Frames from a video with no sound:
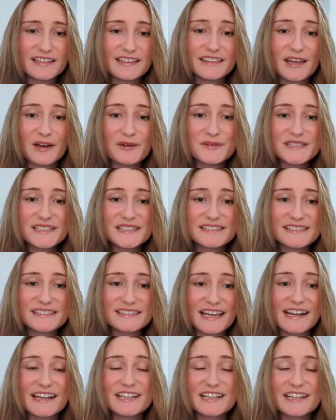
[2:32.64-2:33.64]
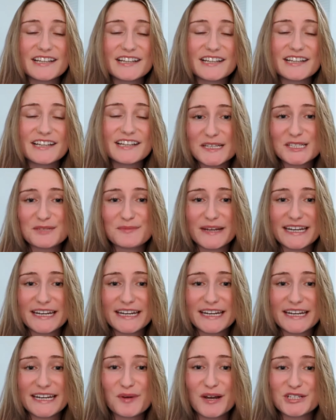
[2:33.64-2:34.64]
And that was that actually speaks to my
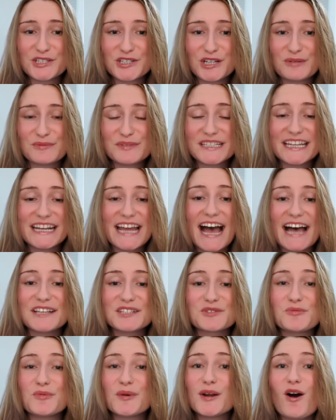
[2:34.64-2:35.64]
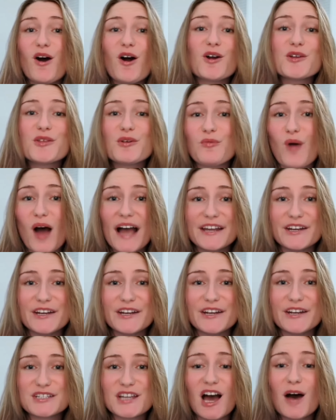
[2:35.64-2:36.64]
next question. I was going to ask what are the
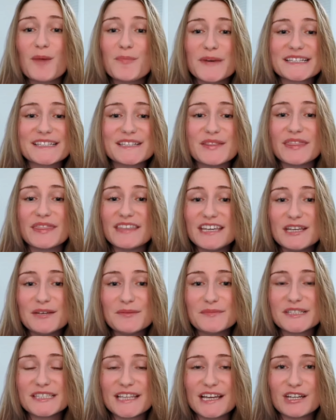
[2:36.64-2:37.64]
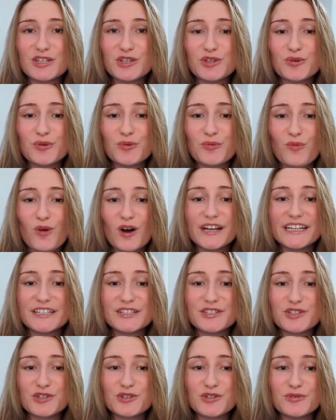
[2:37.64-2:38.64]
wider topics and themes that you
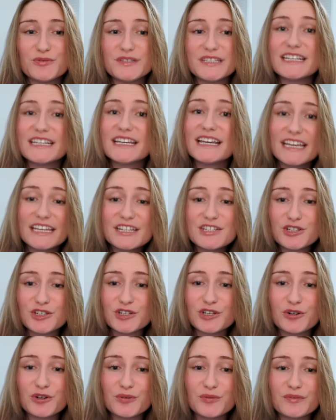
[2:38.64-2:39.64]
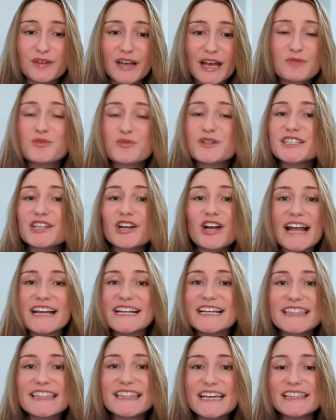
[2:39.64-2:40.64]
wanted to dig into? And was there
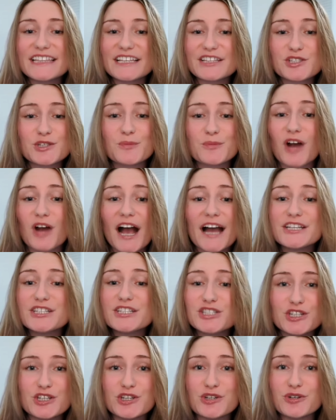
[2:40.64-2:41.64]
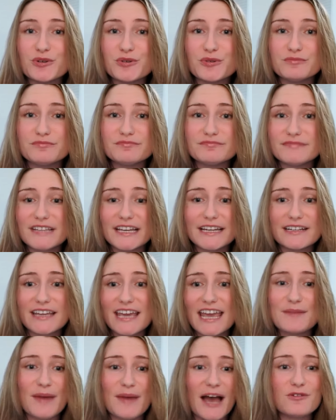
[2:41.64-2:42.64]
anything that surprised you that
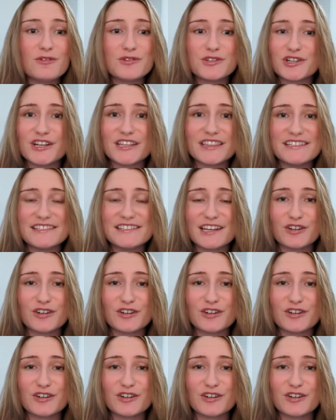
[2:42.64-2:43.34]
came out during these